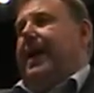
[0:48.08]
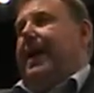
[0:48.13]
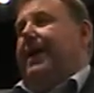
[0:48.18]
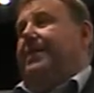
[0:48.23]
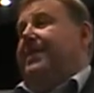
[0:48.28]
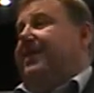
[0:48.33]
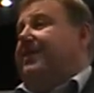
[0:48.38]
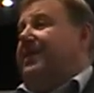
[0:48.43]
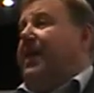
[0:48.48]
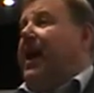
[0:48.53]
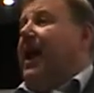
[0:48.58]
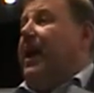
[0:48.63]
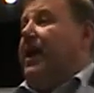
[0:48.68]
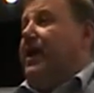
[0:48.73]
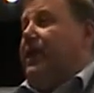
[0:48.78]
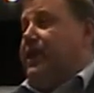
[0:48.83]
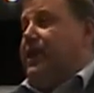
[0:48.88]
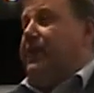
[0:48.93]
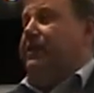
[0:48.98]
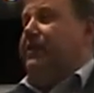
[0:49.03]
This guy,
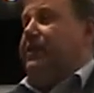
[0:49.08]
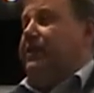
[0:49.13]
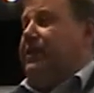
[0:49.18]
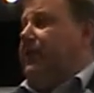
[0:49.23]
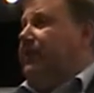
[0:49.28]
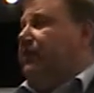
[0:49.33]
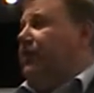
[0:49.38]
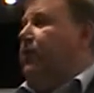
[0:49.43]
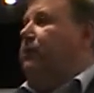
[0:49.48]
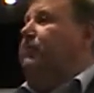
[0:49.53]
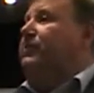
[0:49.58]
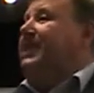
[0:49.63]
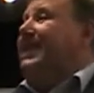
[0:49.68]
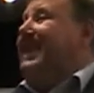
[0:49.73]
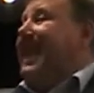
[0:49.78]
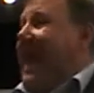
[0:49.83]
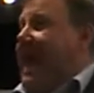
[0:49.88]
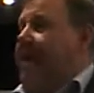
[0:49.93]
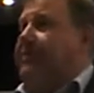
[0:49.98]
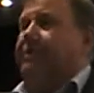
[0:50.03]
13 years old, did
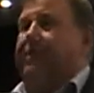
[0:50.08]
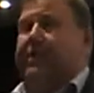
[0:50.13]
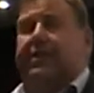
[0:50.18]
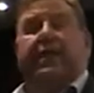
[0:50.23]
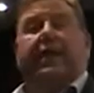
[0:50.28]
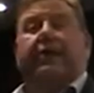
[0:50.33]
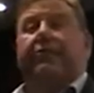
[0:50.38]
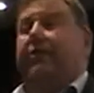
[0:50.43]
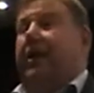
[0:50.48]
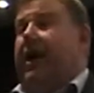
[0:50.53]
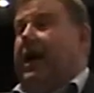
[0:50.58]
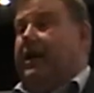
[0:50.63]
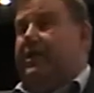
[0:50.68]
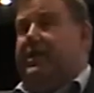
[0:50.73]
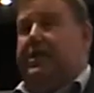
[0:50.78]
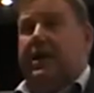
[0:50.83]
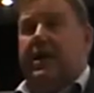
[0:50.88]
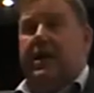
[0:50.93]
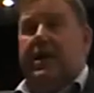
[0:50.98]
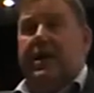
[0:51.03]
everything right.
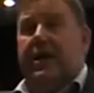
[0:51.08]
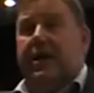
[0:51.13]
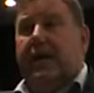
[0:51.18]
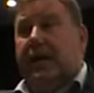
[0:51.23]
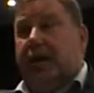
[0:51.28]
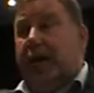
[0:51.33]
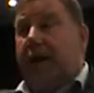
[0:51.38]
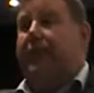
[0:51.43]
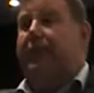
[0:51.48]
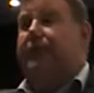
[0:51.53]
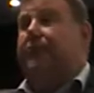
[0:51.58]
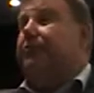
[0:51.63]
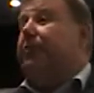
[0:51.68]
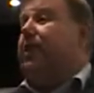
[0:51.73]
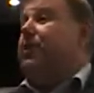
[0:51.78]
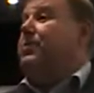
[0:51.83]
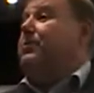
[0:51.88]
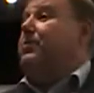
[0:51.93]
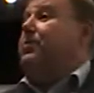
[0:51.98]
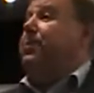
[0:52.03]
Cut the
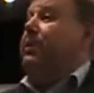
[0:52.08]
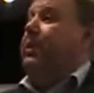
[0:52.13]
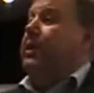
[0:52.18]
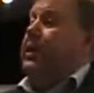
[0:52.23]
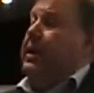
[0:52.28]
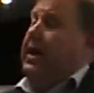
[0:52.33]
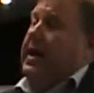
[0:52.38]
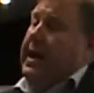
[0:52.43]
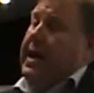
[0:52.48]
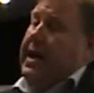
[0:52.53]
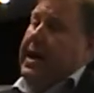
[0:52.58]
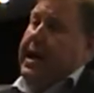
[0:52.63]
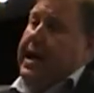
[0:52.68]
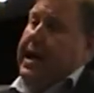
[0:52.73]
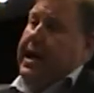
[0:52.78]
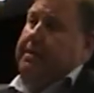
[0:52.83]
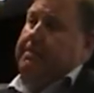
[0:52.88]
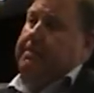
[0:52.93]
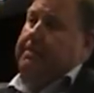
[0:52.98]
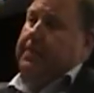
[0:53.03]
rope,
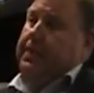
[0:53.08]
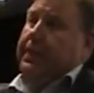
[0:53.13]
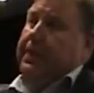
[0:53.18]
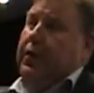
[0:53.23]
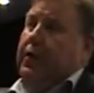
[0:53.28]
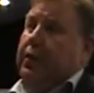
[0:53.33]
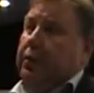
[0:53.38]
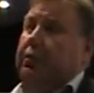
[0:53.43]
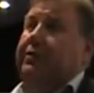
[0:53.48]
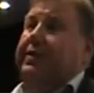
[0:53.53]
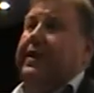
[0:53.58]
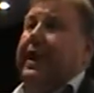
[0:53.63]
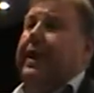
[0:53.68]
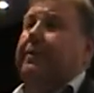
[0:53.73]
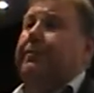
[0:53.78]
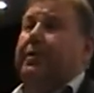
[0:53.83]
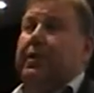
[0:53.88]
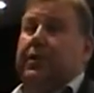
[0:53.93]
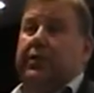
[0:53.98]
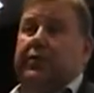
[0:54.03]
called an
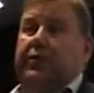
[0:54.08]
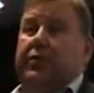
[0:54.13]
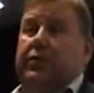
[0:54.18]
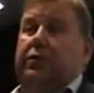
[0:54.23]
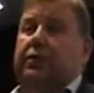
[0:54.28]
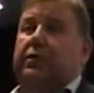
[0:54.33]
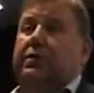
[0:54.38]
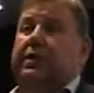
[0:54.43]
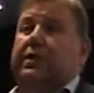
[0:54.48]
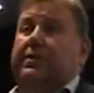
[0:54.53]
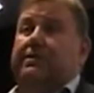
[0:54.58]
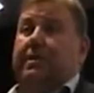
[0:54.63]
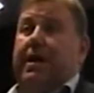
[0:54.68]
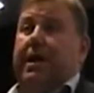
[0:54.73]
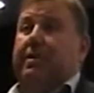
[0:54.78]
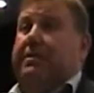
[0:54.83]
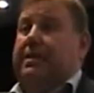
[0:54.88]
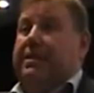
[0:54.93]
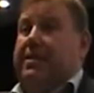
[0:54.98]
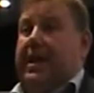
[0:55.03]
ambulance, called his
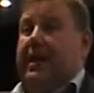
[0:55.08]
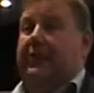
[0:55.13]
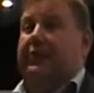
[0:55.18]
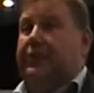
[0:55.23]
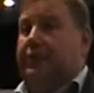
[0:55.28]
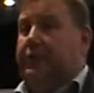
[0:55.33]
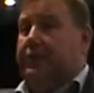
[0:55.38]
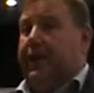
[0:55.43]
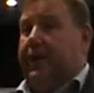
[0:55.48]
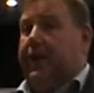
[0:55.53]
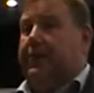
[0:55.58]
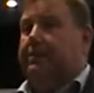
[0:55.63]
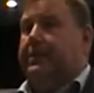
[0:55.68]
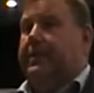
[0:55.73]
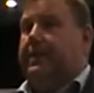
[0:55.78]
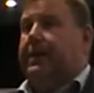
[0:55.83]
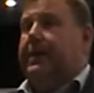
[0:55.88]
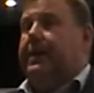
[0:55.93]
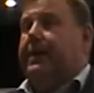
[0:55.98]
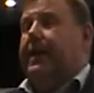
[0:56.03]
mum, in that order.
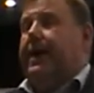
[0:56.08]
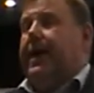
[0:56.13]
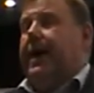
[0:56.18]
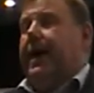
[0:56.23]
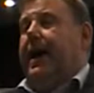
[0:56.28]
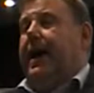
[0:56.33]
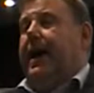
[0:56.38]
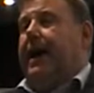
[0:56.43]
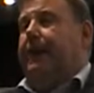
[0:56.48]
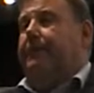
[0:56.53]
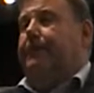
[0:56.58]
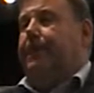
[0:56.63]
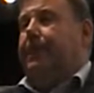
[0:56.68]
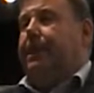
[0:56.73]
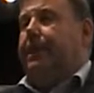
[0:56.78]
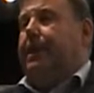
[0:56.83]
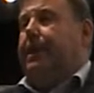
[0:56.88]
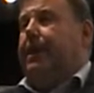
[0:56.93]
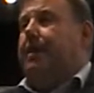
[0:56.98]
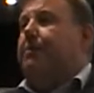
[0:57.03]

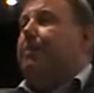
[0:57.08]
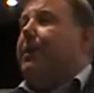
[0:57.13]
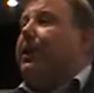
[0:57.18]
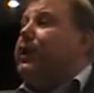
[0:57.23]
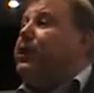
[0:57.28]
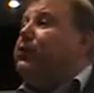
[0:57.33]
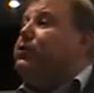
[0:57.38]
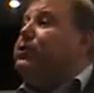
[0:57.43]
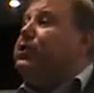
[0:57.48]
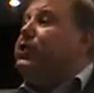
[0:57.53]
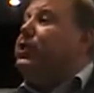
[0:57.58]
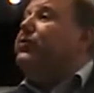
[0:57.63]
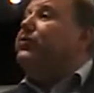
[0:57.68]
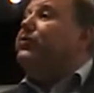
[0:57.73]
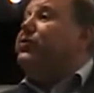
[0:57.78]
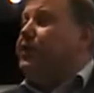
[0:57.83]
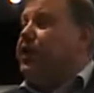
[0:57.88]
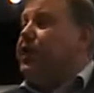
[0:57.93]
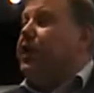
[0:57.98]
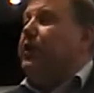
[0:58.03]
But you just
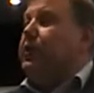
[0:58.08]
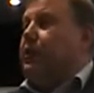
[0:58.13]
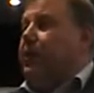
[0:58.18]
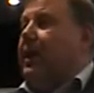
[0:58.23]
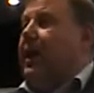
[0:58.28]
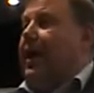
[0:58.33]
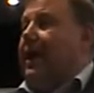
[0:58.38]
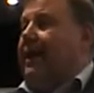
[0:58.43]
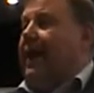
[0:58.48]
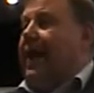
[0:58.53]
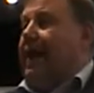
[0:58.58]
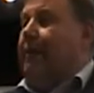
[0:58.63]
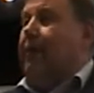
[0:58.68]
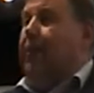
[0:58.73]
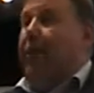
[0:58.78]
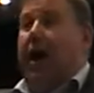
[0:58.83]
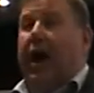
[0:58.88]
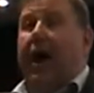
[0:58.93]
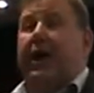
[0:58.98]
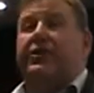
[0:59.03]
knew at that
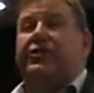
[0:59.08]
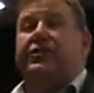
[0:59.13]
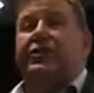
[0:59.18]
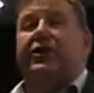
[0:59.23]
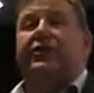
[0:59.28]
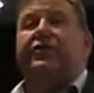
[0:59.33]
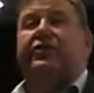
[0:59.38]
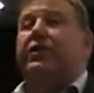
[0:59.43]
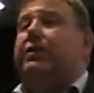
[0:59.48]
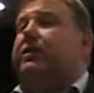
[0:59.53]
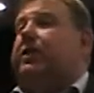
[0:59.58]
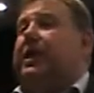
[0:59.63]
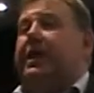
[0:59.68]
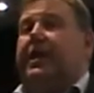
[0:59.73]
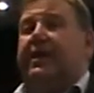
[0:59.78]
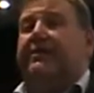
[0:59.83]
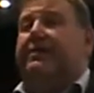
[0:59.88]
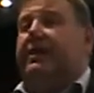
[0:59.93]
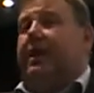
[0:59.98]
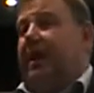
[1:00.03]
point, I just knew that
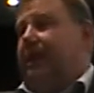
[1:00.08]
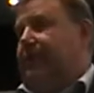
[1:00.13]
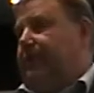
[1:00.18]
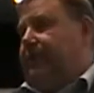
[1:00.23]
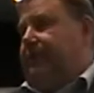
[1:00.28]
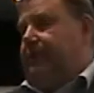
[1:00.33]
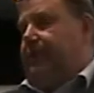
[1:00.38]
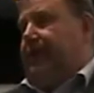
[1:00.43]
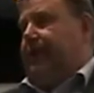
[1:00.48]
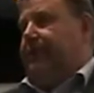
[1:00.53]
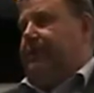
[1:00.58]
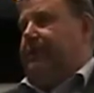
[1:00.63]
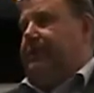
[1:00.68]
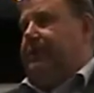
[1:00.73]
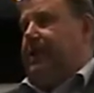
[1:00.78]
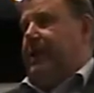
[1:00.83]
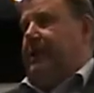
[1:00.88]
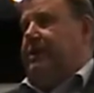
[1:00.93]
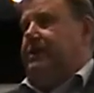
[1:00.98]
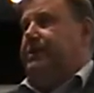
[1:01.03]
his life was about to
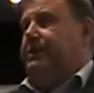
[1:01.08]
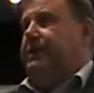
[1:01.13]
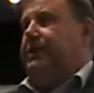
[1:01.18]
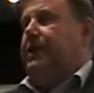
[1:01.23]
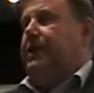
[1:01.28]
change